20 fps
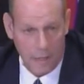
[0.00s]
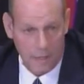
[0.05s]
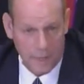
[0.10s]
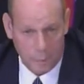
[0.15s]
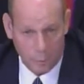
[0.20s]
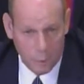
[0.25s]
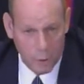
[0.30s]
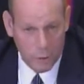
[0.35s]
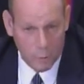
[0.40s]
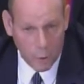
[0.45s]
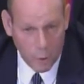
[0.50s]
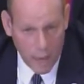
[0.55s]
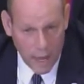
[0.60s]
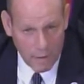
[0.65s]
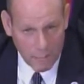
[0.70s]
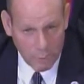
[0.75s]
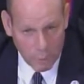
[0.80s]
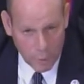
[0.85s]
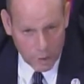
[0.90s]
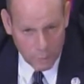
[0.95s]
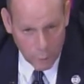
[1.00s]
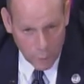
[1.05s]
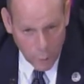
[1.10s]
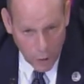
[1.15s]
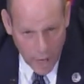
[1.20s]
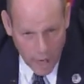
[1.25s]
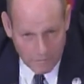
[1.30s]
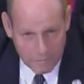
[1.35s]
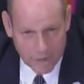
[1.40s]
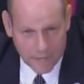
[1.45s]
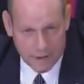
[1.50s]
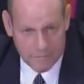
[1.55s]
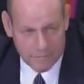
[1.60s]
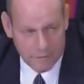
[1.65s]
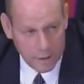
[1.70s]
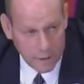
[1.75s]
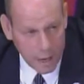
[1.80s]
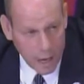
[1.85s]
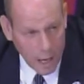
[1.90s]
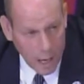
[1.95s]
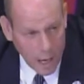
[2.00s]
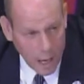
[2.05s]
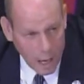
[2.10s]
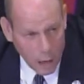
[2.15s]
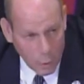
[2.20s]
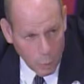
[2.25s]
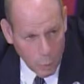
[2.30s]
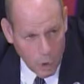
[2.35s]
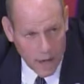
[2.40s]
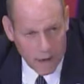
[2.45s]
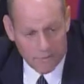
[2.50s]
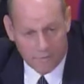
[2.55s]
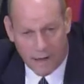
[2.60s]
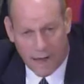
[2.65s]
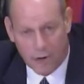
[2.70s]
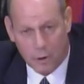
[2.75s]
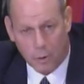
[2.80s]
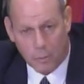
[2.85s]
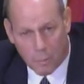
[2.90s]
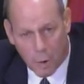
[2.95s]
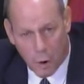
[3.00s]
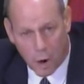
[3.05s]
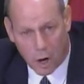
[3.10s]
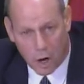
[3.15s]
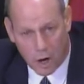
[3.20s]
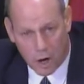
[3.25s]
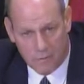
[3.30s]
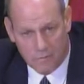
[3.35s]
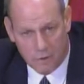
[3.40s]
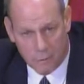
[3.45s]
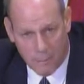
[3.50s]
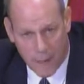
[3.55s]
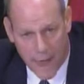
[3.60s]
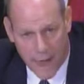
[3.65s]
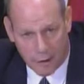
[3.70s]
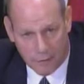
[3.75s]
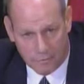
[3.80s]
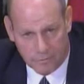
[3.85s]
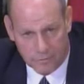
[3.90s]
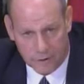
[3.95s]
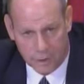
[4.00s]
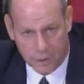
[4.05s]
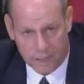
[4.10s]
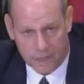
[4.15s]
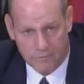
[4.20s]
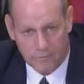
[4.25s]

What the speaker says: then we will have given away a vital part of the battlefield.